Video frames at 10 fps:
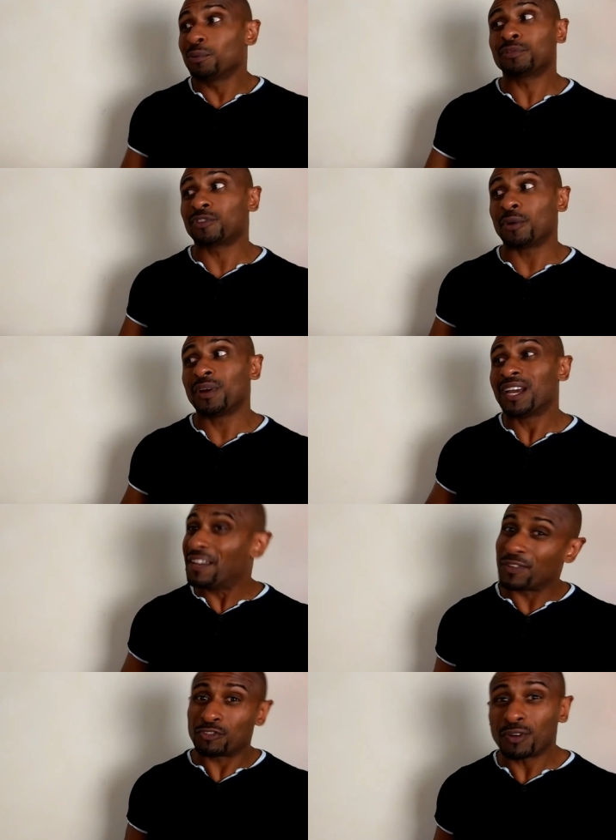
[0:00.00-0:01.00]
But also,
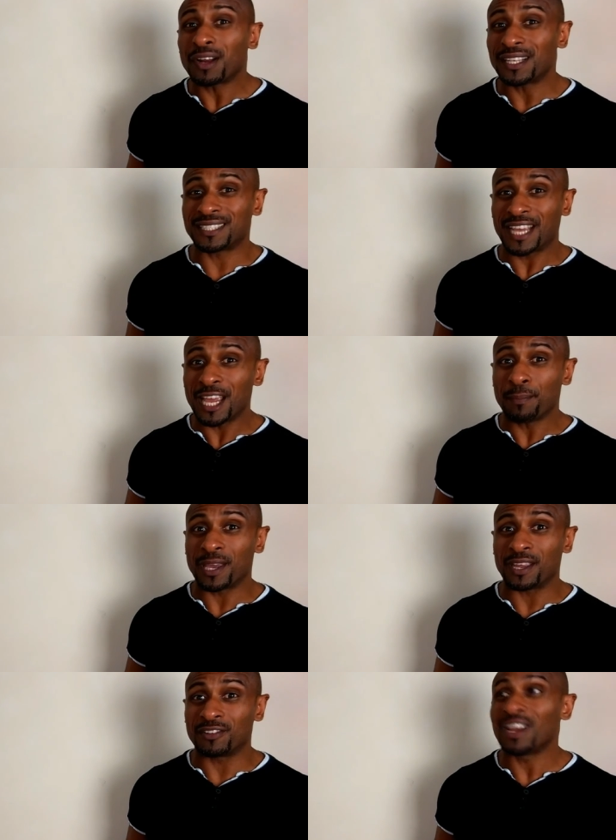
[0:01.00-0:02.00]
if you're struggling to
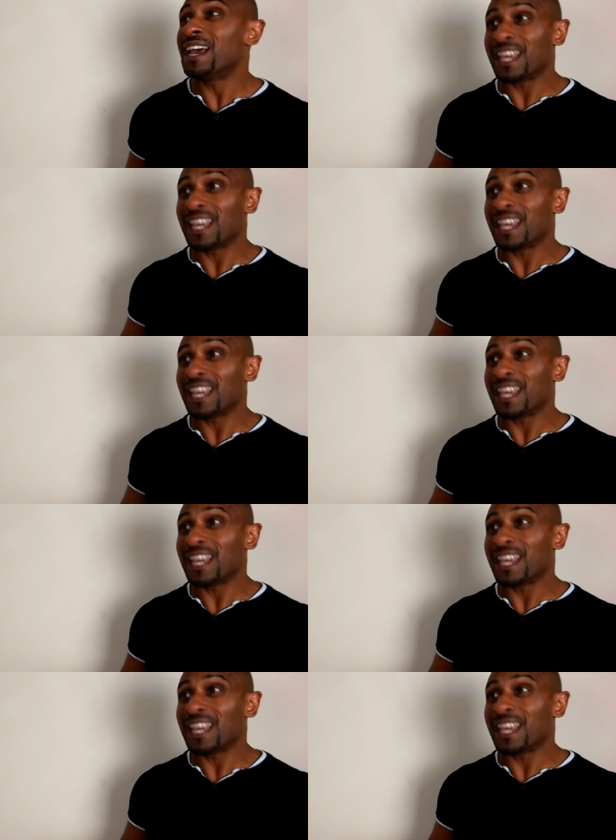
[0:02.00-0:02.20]
hip hinge,